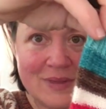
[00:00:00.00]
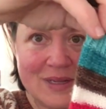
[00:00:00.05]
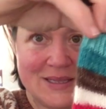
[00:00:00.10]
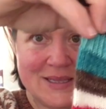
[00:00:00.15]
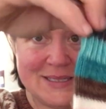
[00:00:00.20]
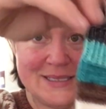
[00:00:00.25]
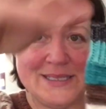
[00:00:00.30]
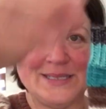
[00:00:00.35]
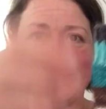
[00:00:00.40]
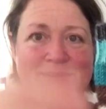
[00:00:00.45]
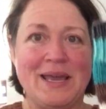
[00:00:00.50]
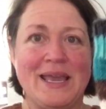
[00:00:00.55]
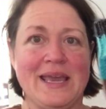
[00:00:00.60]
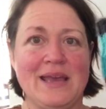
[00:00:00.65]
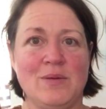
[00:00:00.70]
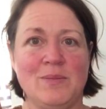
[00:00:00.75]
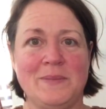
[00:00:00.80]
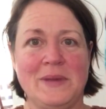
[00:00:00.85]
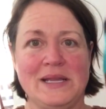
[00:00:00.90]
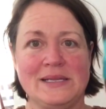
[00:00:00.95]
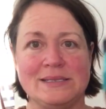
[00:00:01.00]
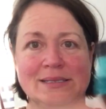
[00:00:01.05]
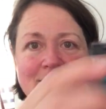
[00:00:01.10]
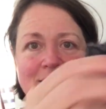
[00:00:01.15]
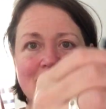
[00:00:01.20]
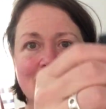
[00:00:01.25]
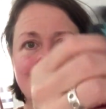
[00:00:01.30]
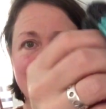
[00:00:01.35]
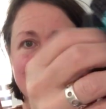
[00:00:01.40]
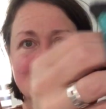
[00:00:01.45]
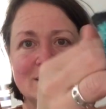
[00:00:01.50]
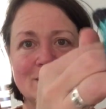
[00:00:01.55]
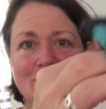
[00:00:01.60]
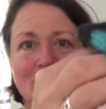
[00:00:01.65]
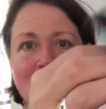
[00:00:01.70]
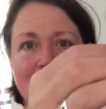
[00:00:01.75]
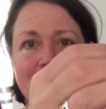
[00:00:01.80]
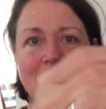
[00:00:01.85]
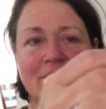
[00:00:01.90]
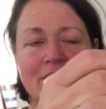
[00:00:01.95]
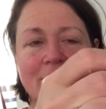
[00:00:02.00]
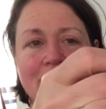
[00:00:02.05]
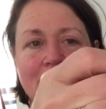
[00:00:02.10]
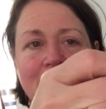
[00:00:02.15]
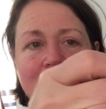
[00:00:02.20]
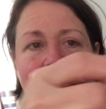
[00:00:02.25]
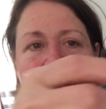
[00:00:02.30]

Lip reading: this is my Handmaid's Tale inspired